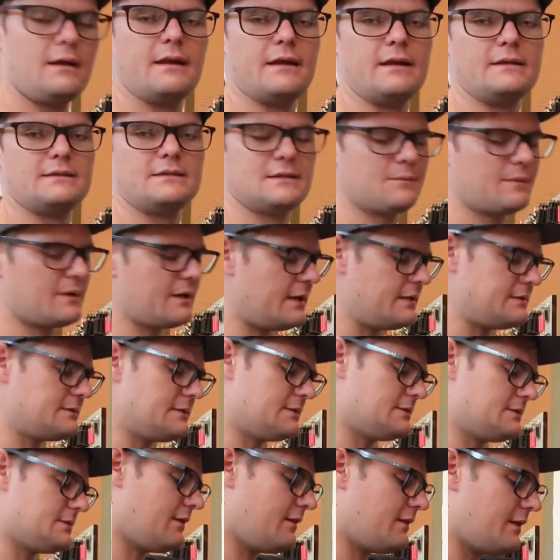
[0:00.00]
In some
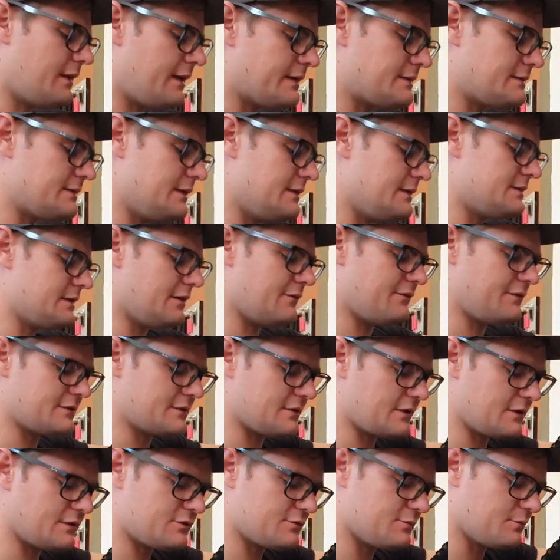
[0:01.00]
cases on the axle itself
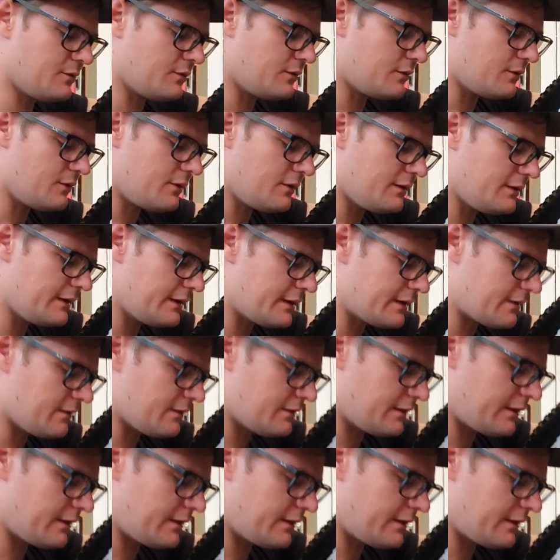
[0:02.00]
it's got a small little